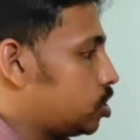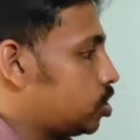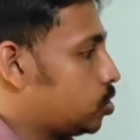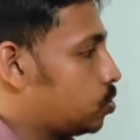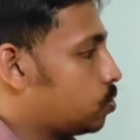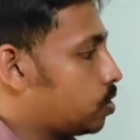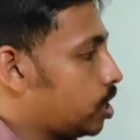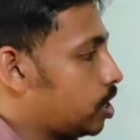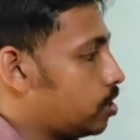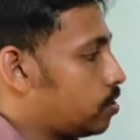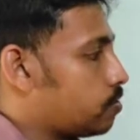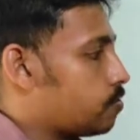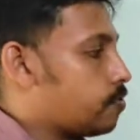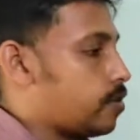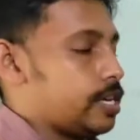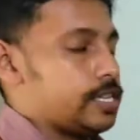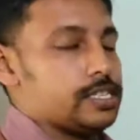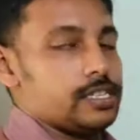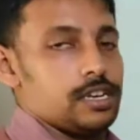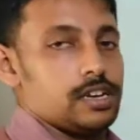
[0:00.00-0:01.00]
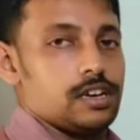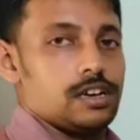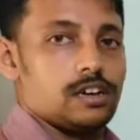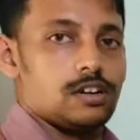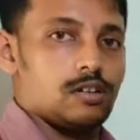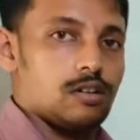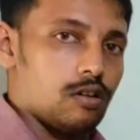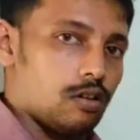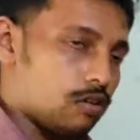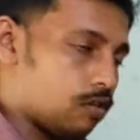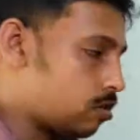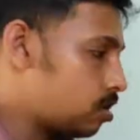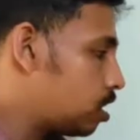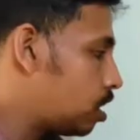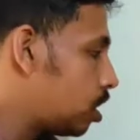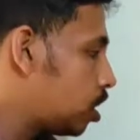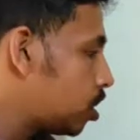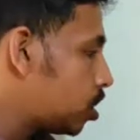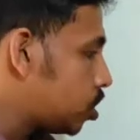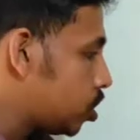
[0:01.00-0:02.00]
Euglenophyta or
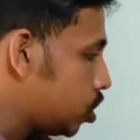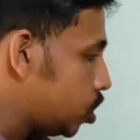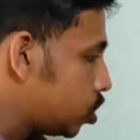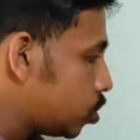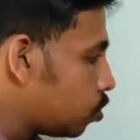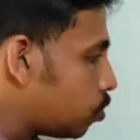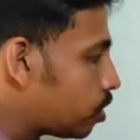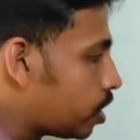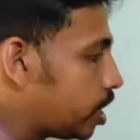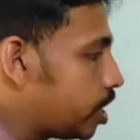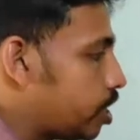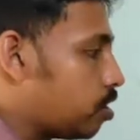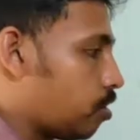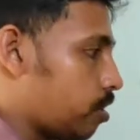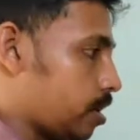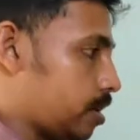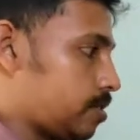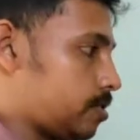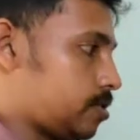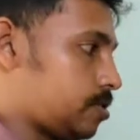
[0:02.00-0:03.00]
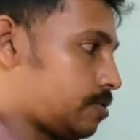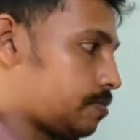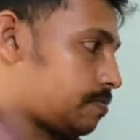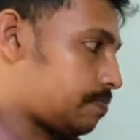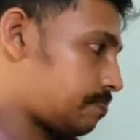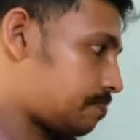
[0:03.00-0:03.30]
euglenoids.